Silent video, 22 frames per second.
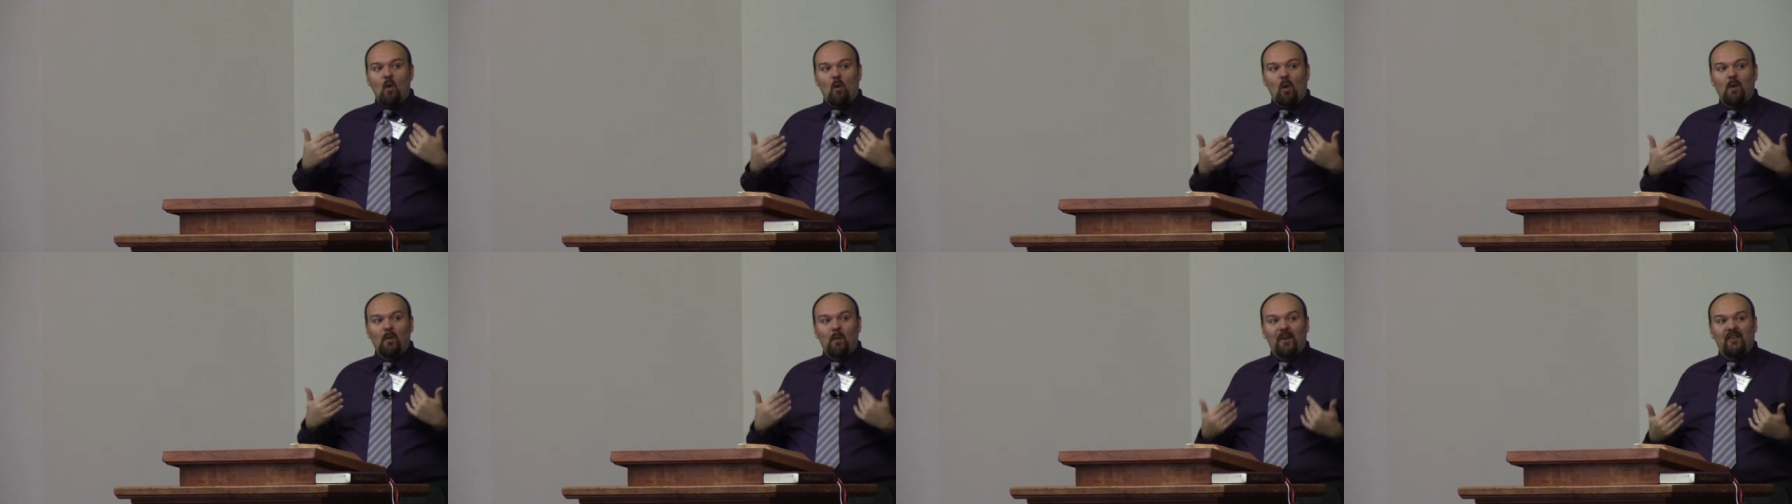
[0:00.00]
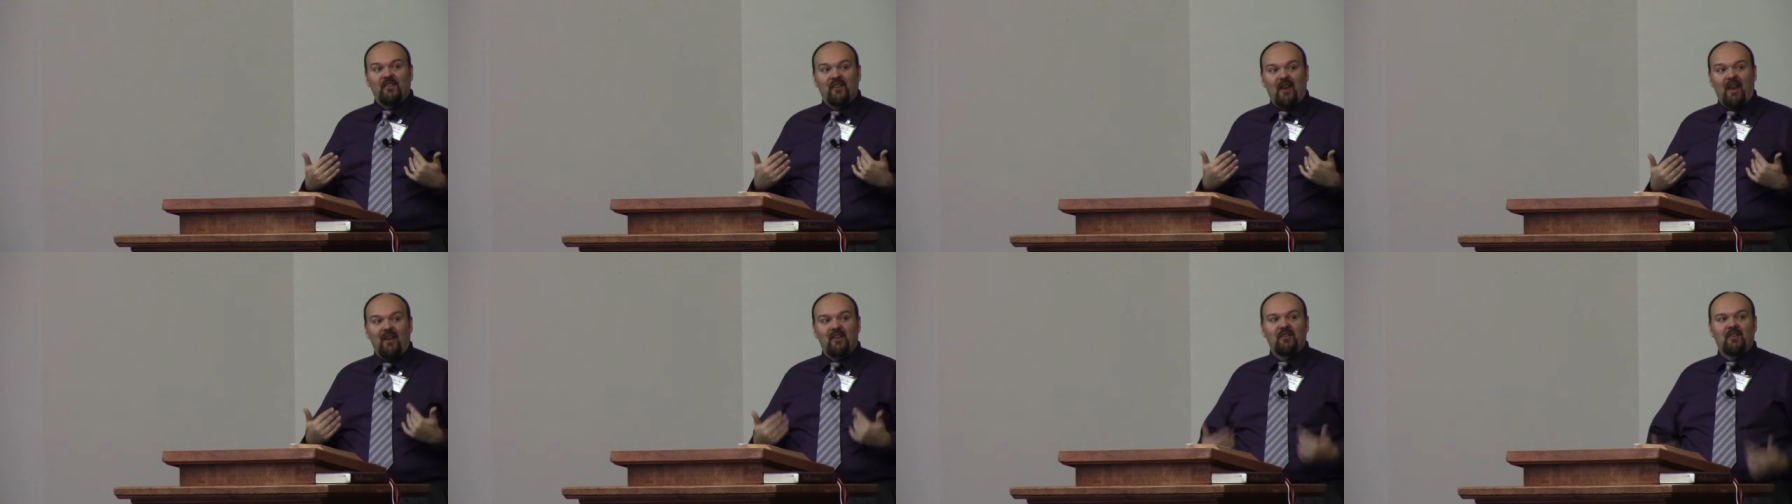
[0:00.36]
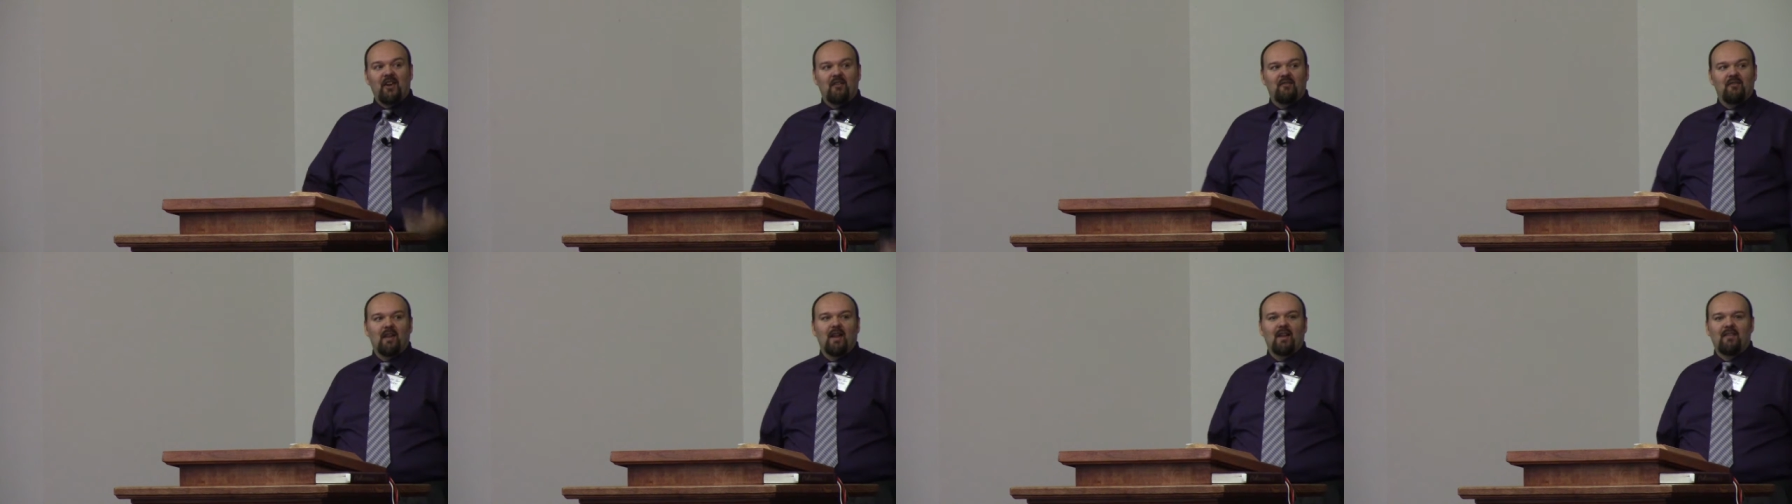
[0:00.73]
when we say
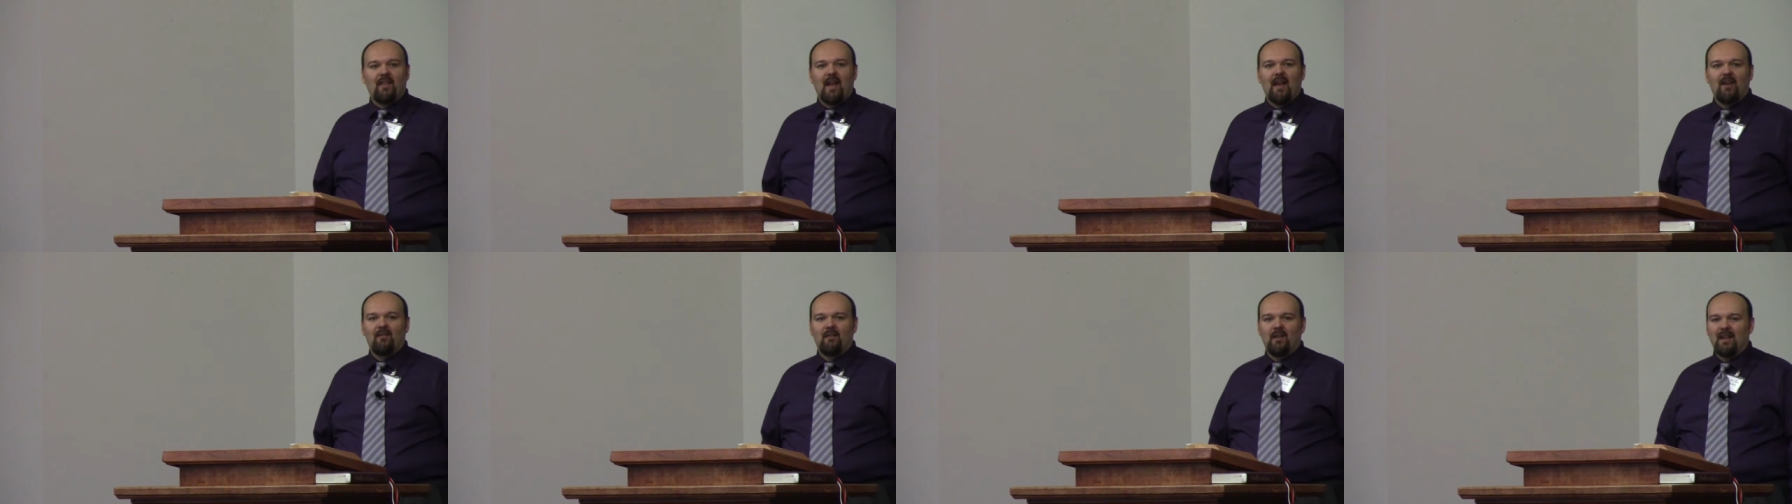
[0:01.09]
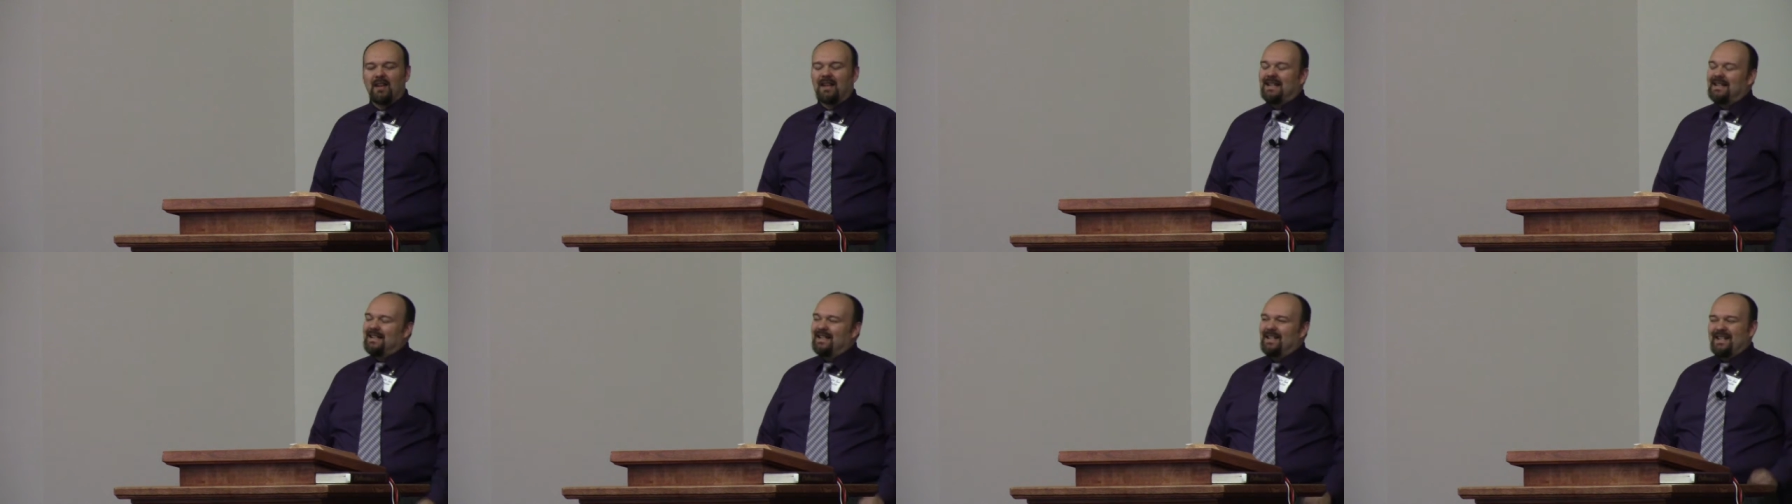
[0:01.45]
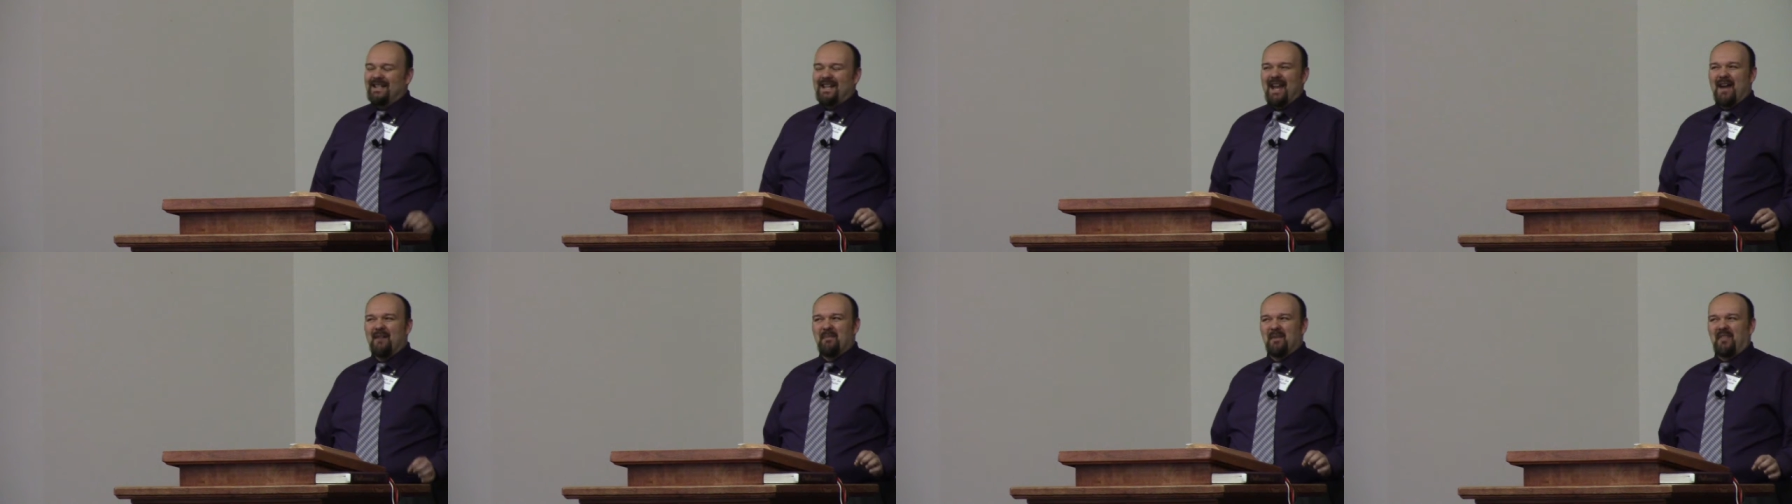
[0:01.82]
stuff like that, we're
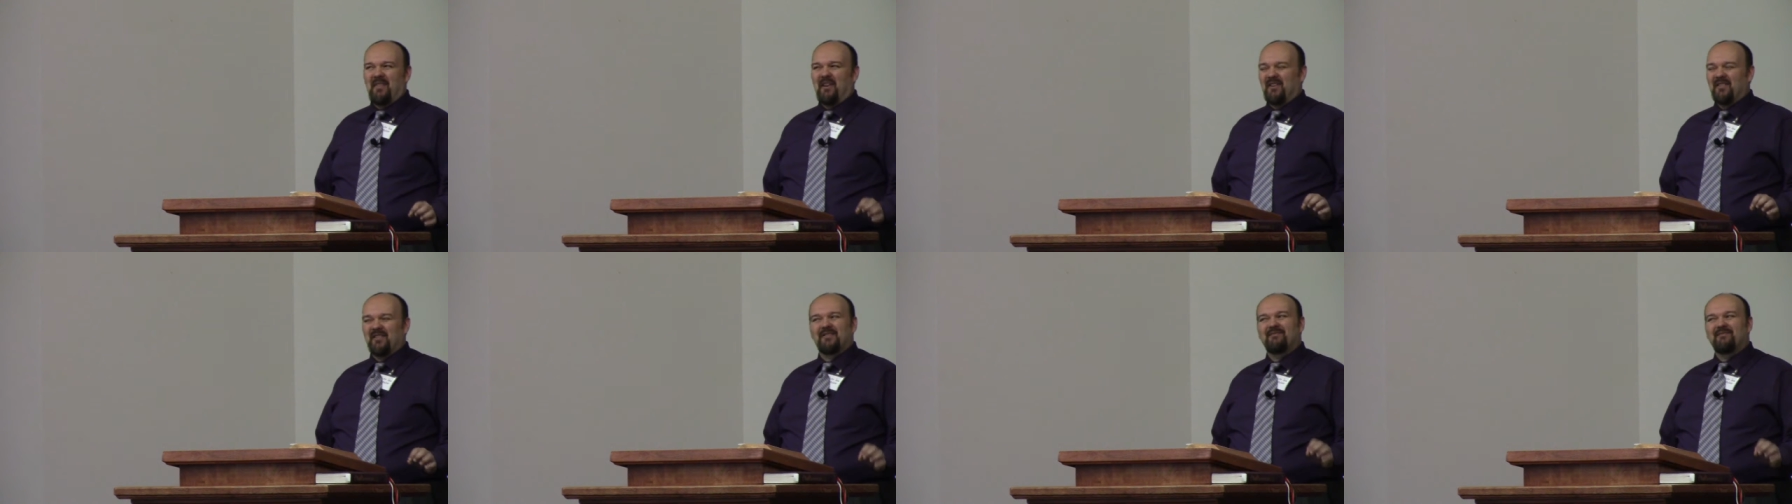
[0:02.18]
like, yeah, but there's